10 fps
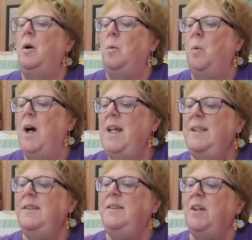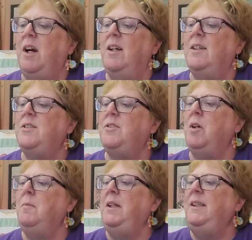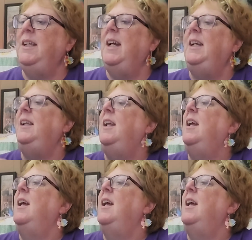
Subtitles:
One dark, stormy night,